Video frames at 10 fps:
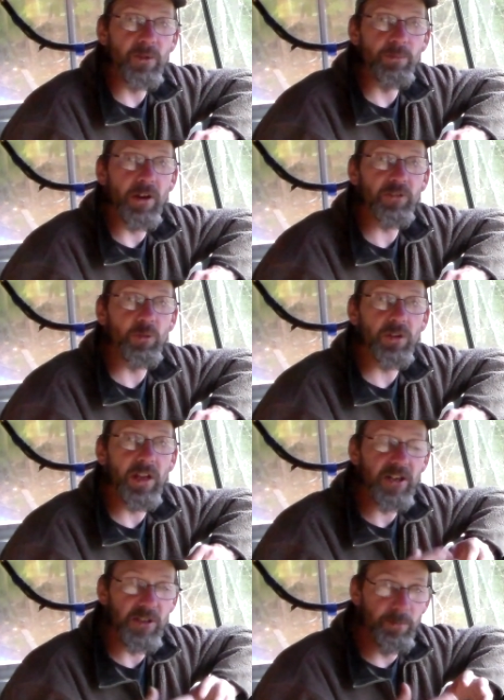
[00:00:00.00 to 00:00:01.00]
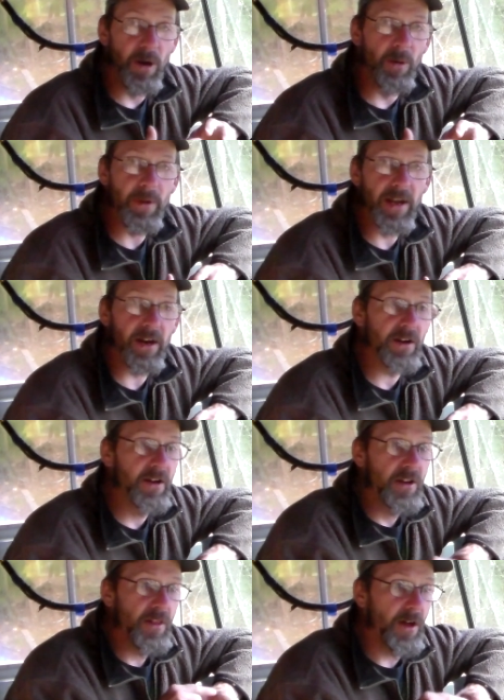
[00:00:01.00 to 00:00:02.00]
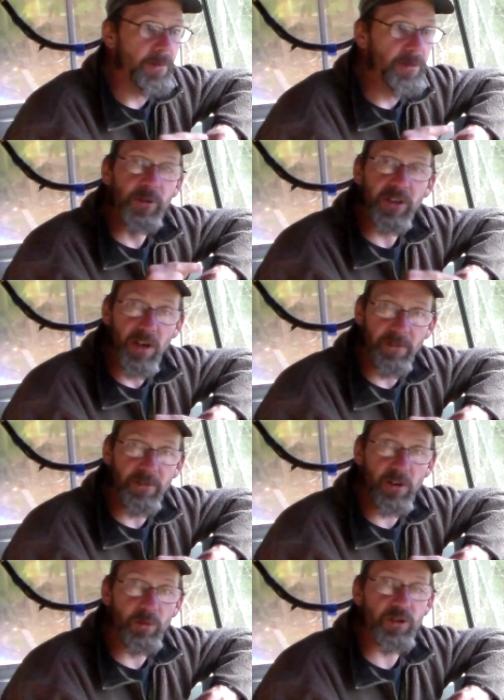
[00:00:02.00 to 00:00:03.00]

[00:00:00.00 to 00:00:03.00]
the compressor will actually pump air through the governor,